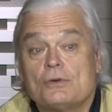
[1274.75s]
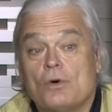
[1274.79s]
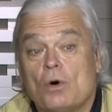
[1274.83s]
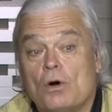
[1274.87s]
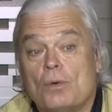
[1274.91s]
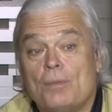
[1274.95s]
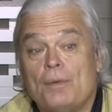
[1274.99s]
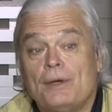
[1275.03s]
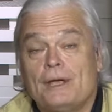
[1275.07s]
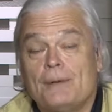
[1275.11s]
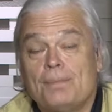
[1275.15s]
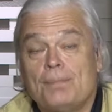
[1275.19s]

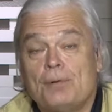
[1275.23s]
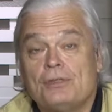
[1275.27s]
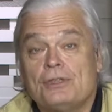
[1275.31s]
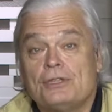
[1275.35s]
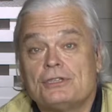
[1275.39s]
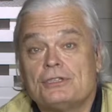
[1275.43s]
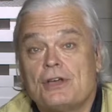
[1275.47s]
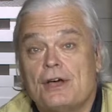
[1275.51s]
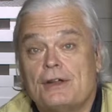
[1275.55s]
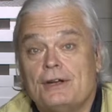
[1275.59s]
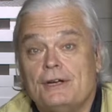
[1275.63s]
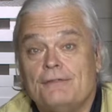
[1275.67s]
Or we could put
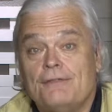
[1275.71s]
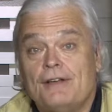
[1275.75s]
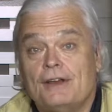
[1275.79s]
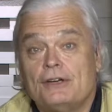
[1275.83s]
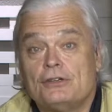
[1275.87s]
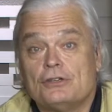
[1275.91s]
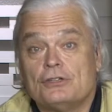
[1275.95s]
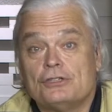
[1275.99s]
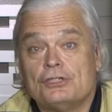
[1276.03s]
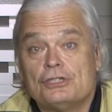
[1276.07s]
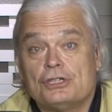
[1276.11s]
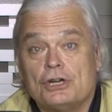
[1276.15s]
this on
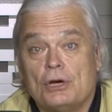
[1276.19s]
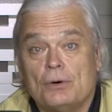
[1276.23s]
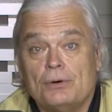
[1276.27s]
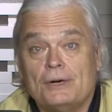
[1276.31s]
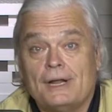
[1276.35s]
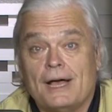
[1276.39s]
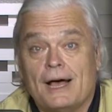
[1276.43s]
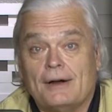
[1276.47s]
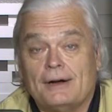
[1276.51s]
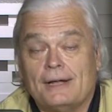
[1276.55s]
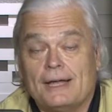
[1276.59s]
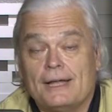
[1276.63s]
Inventor
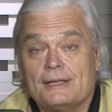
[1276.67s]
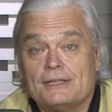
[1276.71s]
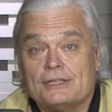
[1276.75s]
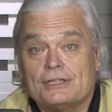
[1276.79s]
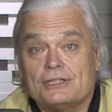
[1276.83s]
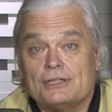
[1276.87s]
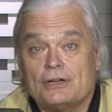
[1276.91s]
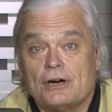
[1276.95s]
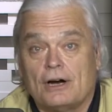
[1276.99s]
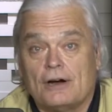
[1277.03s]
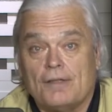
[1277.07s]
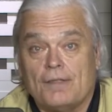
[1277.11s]
Showdown, get it
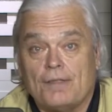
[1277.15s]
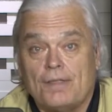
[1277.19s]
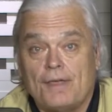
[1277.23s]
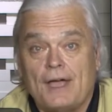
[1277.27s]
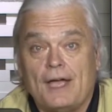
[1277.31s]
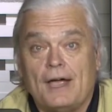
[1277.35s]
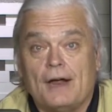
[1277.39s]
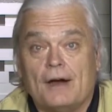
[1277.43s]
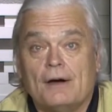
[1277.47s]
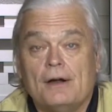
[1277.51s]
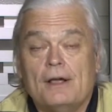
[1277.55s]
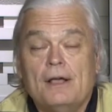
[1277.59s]
started
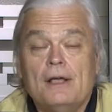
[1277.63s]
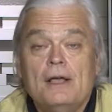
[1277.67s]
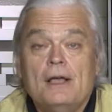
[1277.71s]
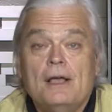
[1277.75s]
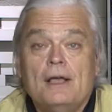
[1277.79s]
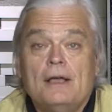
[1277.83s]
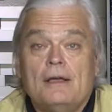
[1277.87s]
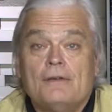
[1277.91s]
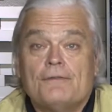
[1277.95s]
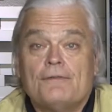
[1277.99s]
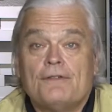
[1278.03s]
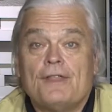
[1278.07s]
there.
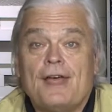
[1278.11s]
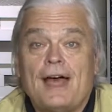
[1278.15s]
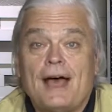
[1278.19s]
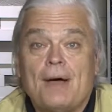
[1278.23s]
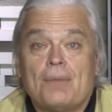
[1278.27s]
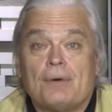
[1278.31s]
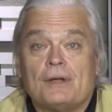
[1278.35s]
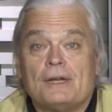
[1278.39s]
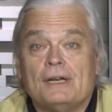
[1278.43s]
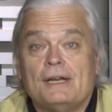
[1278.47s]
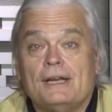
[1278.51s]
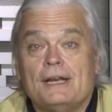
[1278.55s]
For that,
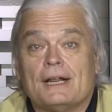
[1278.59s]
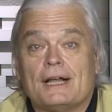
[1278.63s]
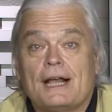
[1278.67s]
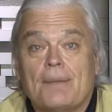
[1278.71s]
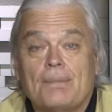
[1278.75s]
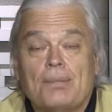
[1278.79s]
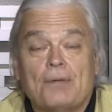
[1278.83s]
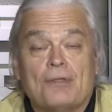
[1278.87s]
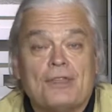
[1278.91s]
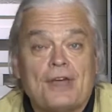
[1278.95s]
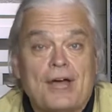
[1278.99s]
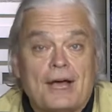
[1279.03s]
we're going to need a
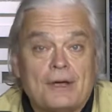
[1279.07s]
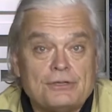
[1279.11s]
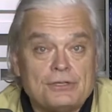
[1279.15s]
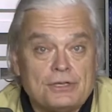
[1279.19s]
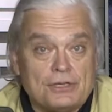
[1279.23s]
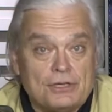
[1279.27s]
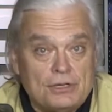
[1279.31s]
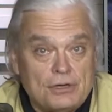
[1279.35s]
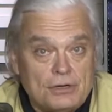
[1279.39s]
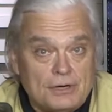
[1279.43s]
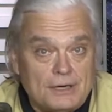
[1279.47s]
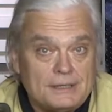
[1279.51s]
couple
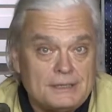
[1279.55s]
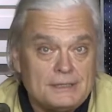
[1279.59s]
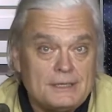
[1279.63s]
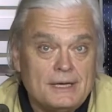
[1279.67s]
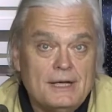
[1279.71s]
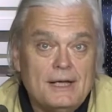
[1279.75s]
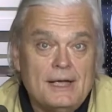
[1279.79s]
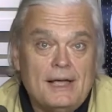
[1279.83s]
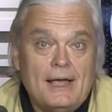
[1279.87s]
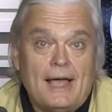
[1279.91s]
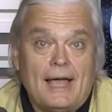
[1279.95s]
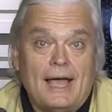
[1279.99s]
thousand units,
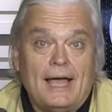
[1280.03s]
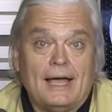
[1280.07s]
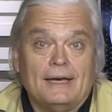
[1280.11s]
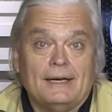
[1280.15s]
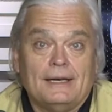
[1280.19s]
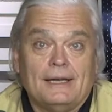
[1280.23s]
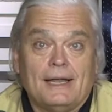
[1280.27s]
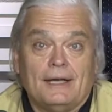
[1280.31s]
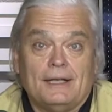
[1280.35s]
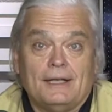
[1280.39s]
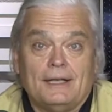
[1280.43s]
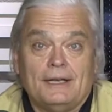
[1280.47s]

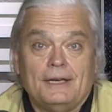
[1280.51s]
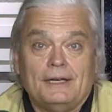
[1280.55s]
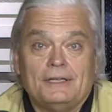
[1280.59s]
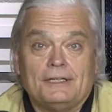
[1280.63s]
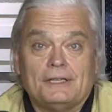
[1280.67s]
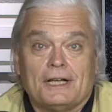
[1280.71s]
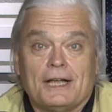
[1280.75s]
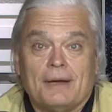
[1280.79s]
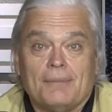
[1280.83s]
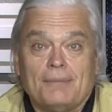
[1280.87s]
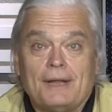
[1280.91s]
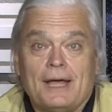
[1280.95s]
and uh, you need
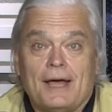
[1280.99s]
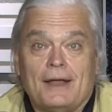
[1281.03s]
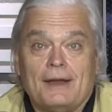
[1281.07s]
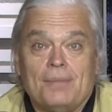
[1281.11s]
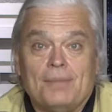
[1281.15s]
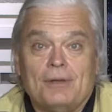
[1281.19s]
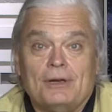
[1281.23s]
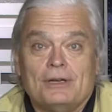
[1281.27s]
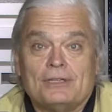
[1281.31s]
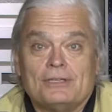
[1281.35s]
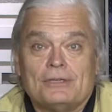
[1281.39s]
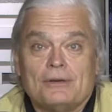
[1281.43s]
to come down to
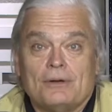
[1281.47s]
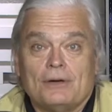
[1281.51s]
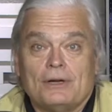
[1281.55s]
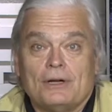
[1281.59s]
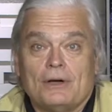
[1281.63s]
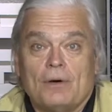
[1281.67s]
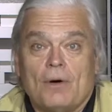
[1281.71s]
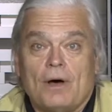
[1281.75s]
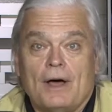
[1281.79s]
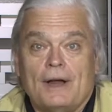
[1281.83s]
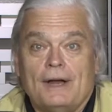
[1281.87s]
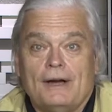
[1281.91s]
Minnesota
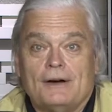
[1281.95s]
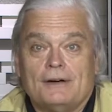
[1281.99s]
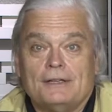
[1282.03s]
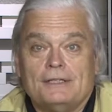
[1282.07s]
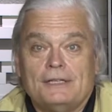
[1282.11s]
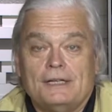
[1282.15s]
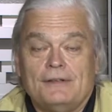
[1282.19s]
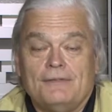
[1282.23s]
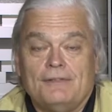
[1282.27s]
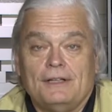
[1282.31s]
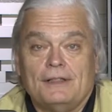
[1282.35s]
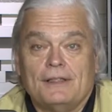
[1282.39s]
and go on air
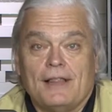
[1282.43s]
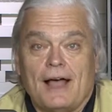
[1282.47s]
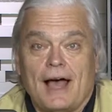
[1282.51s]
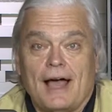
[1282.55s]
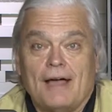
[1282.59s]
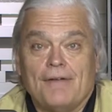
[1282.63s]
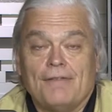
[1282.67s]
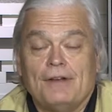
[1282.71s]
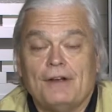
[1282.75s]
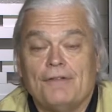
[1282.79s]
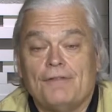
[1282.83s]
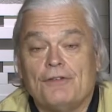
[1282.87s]
TV
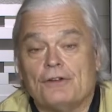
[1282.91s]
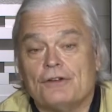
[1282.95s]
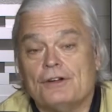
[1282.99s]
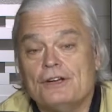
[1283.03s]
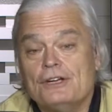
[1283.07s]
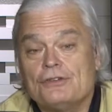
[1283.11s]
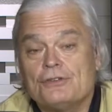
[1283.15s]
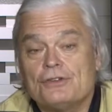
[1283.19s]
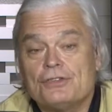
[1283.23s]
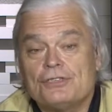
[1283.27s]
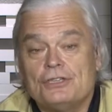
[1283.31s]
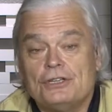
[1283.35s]
live. And if you're
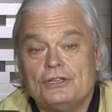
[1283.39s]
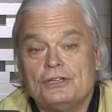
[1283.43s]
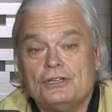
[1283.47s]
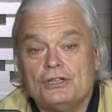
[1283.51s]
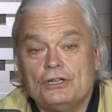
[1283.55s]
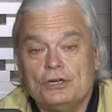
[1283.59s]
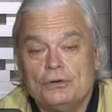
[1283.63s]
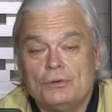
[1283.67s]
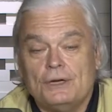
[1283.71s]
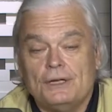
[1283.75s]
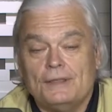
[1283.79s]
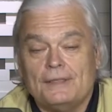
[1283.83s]
interested
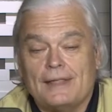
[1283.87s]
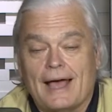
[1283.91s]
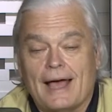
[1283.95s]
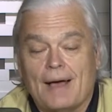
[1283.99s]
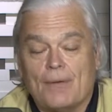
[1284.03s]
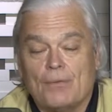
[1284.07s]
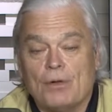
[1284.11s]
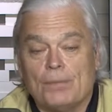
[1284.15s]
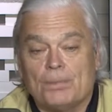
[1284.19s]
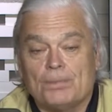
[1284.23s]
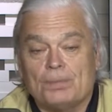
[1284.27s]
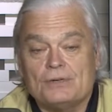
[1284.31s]
in doing
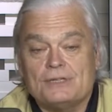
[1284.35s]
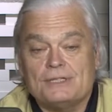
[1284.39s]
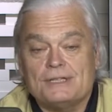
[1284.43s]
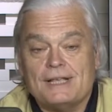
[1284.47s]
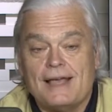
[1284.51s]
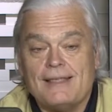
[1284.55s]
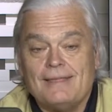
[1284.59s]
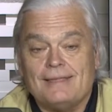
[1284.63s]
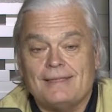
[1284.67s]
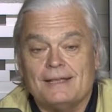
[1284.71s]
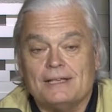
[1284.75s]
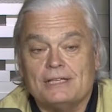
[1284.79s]
that, we'll present
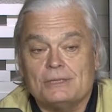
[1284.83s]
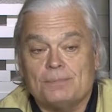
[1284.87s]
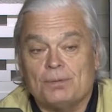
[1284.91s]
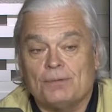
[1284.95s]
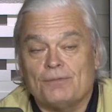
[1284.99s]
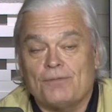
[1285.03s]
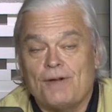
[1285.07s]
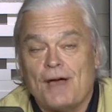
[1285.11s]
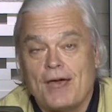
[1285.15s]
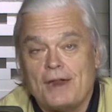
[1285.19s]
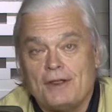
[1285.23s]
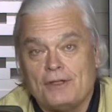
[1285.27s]
present this,
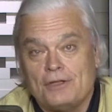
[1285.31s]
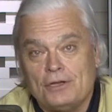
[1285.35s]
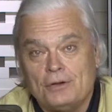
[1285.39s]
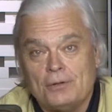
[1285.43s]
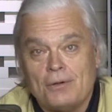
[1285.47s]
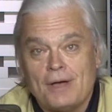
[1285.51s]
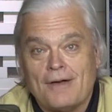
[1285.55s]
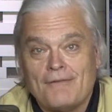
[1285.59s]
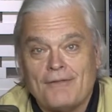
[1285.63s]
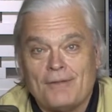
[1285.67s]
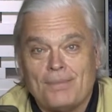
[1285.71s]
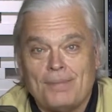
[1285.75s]
provided
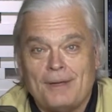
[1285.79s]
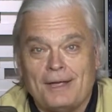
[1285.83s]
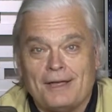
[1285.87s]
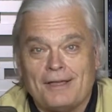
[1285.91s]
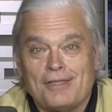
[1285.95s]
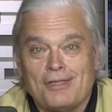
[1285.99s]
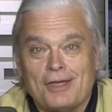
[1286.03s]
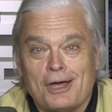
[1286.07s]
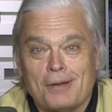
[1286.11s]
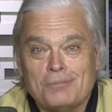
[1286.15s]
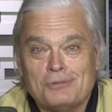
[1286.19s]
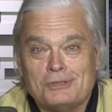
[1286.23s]
you have a big
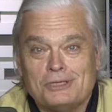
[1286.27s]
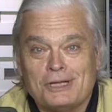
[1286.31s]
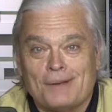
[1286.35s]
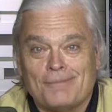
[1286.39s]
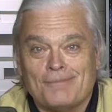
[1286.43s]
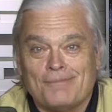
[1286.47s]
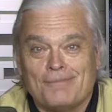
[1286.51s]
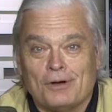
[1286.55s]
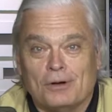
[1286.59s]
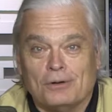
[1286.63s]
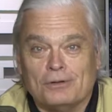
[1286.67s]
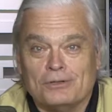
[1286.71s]
thumbs
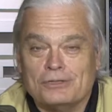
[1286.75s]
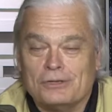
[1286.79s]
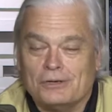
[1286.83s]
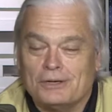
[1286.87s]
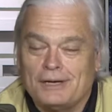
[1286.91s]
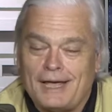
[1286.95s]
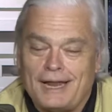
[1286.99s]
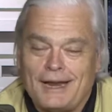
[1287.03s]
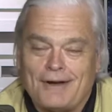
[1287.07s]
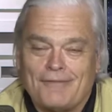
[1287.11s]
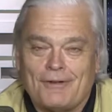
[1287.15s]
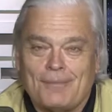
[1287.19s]
up vote. So
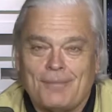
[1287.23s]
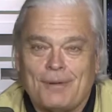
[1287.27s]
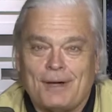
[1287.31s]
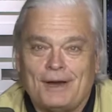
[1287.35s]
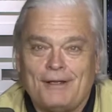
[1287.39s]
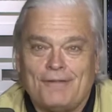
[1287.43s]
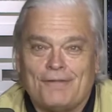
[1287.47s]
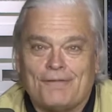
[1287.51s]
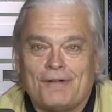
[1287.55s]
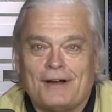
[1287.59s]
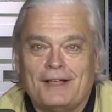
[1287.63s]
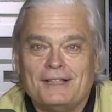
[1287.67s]
get
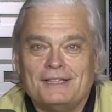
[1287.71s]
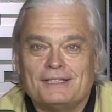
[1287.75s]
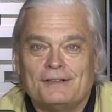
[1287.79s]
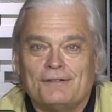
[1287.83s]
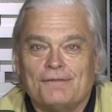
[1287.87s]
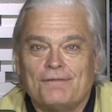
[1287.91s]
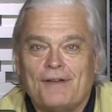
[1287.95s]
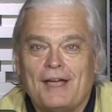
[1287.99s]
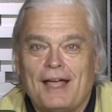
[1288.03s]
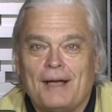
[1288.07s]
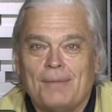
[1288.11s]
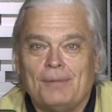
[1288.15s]
everybody, friends
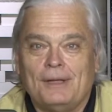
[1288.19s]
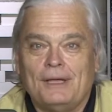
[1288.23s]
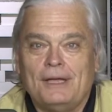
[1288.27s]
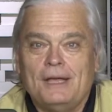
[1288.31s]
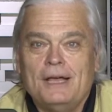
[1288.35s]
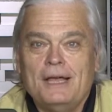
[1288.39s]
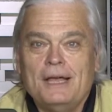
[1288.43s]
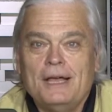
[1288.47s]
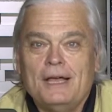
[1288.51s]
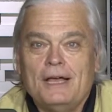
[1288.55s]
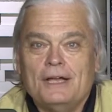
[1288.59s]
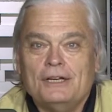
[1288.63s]
and family,
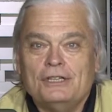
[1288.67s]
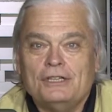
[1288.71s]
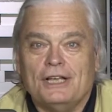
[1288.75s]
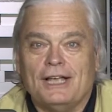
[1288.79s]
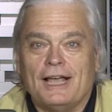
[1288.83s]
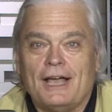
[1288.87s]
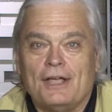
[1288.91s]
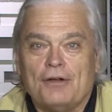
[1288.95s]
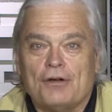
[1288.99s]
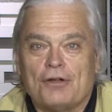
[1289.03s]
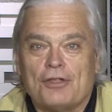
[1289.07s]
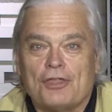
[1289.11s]
to
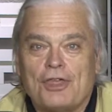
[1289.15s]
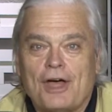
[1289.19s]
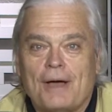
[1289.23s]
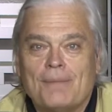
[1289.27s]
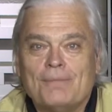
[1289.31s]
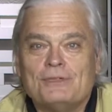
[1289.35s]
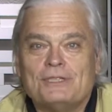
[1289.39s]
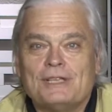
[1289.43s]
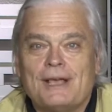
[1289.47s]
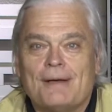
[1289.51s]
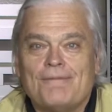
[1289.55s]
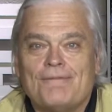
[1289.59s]
get your
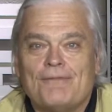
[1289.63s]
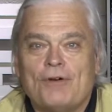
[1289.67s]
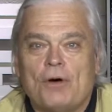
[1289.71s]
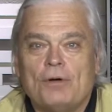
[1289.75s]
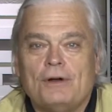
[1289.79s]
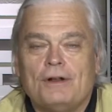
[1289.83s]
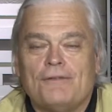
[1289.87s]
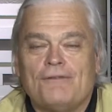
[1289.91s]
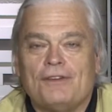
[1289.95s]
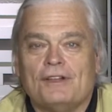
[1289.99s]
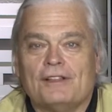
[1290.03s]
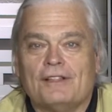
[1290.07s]
thumbs up
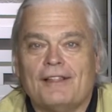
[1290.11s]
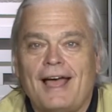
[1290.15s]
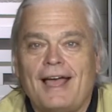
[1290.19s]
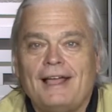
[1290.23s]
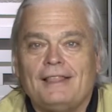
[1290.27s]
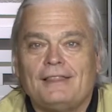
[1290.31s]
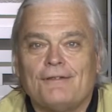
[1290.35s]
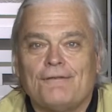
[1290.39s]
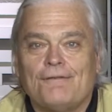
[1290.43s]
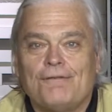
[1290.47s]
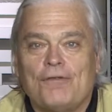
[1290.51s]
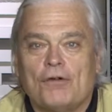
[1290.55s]
vote. If you
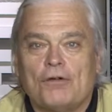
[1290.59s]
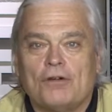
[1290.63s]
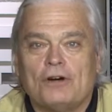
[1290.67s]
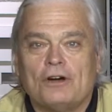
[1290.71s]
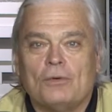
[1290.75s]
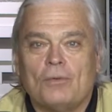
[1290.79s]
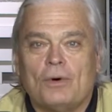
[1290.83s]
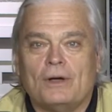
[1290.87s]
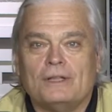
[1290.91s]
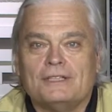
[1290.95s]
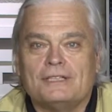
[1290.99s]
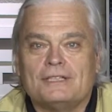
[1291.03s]
like the four
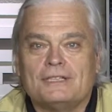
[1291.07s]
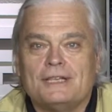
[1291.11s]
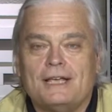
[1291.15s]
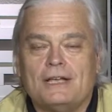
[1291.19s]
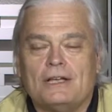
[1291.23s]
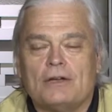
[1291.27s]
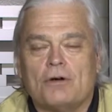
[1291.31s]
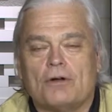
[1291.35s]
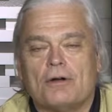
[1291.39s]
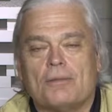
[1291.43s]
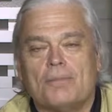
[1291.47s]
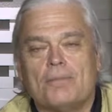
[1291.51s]
in one
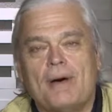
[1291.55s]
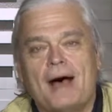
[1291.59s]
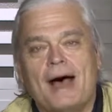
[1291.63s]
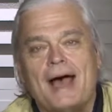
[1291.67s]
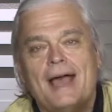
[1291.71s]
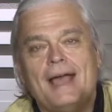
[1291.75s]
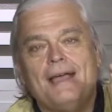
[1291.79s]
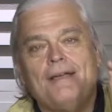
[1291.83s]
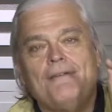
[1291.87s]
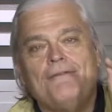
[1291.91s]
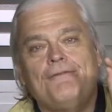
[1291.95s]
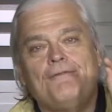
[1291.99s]
sink, go to
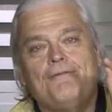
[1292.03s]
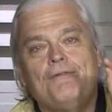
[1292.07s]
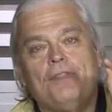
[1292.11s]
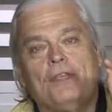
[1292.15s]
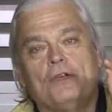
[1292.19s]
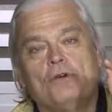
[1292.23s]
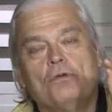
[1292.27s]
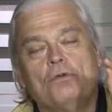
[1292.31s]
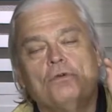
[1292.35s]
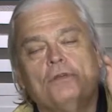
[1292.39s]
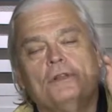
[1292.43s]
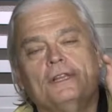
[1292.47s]

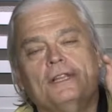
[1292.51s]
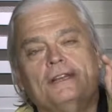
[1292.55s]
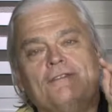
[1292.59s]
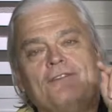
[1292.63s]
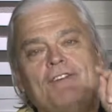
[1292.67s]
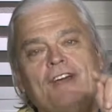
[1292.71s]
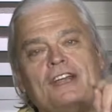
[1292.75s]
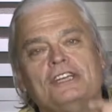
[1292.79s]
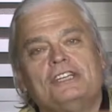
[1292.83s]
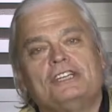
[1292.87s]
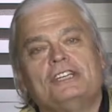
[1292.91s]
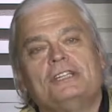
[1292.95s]

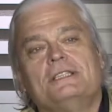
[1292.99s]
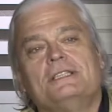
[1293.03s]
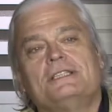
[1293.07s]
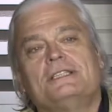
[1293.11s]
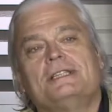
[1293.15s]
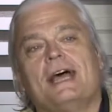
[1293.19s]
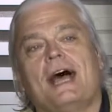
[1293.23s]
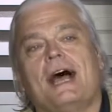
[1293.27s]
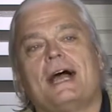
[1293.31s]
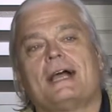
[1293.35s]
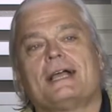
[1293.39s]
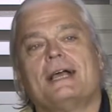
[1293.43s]

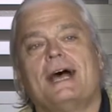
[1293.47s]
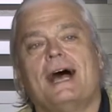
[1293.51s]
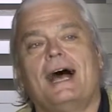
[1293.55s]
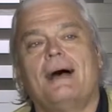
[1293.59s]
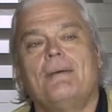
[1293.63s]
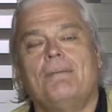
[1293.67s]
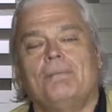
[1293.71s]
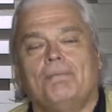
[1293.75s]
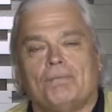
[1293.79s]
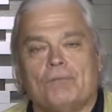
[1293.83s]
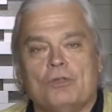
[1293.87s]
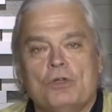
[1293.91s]
mycoolinventions.com